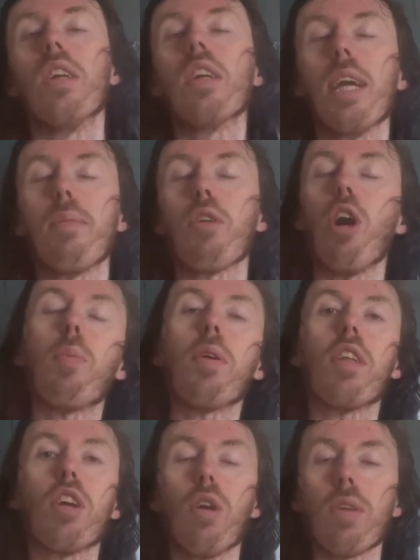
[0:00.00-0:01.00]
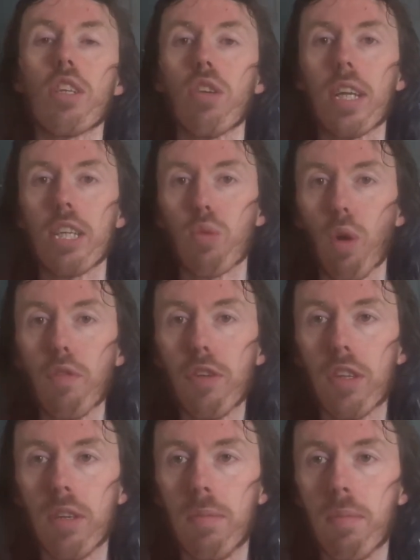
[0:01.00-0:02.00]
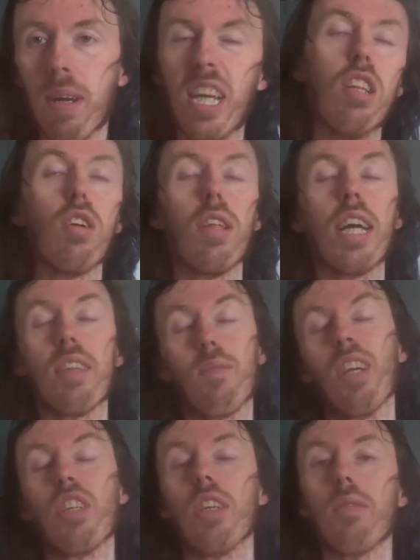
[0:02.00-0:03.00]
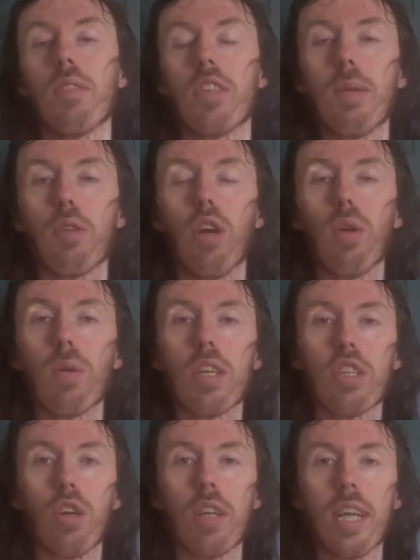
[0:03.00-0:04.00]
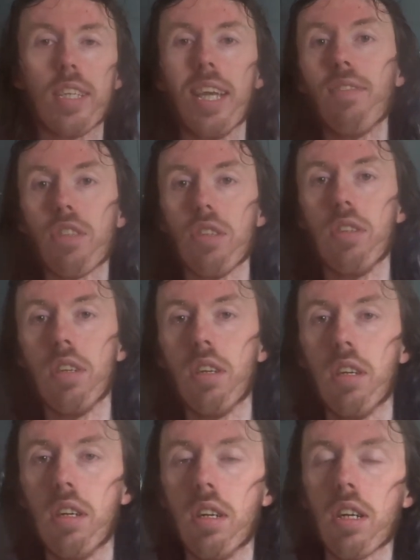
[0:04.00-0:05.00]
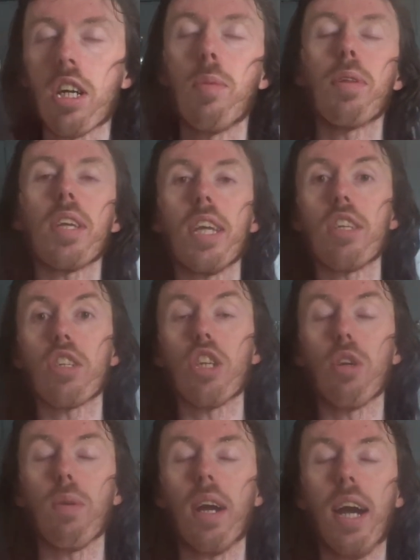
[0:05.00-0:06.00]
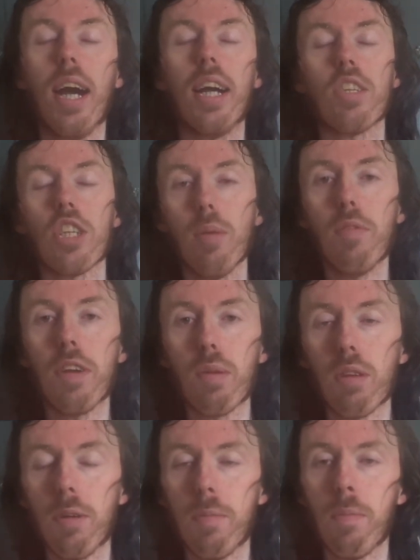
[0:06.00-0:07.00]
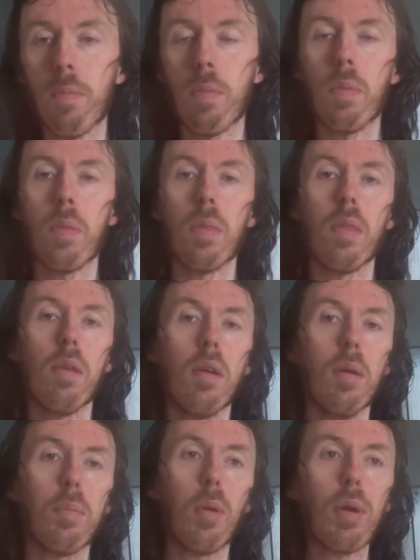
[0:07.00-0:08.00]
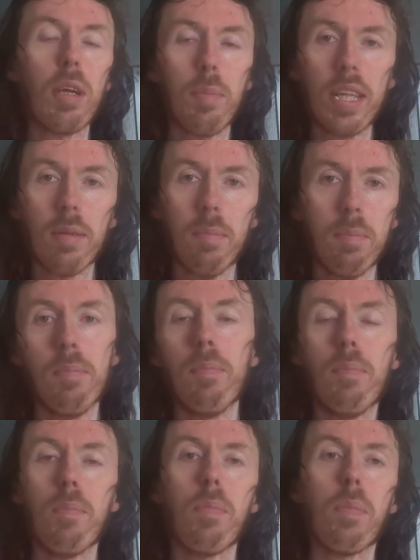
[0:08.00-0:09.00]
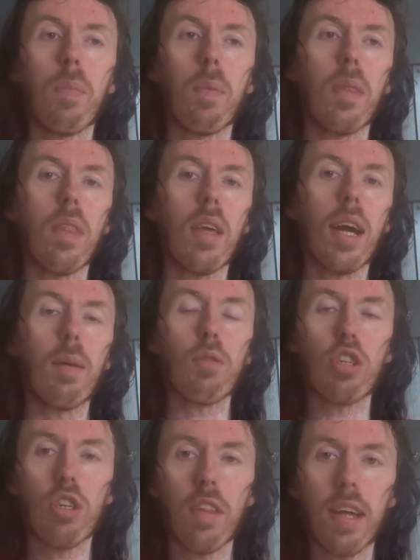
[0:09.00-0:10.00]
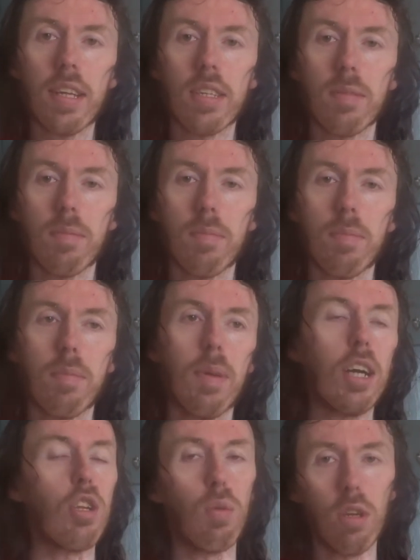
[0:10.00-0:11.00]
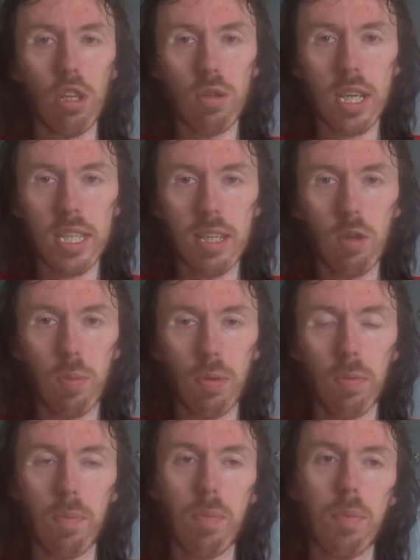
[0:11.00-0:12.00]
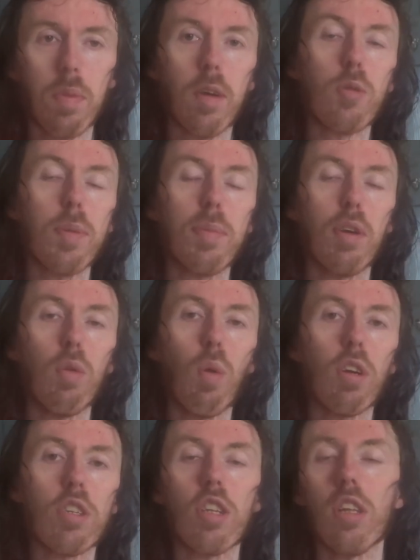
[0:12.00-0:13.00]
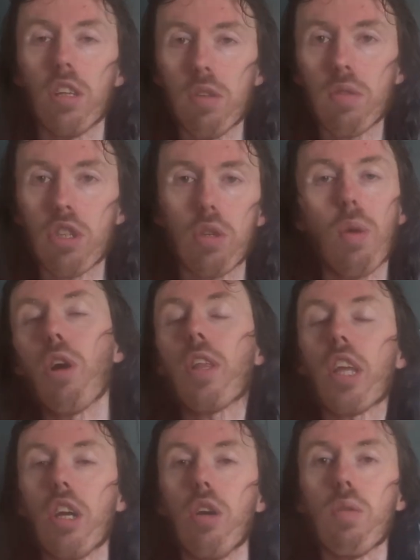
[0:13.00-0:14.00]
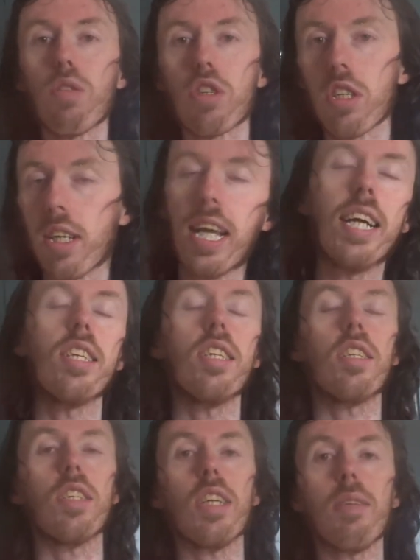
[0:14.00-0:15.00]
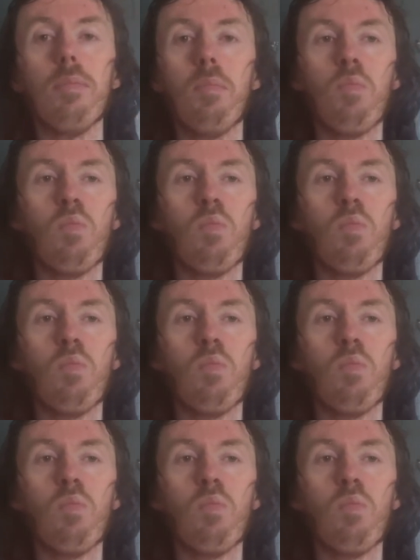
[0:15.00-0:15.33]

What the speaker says: Can't copy the goal he scored against Watford. And it looked like actually the same goal he scored against Everton a couple of years ago at Scunfield. But we can beat them. I'm sure of that. I don't want to lose against Liverpool. Those people who want us to lose, so all he goes against this team.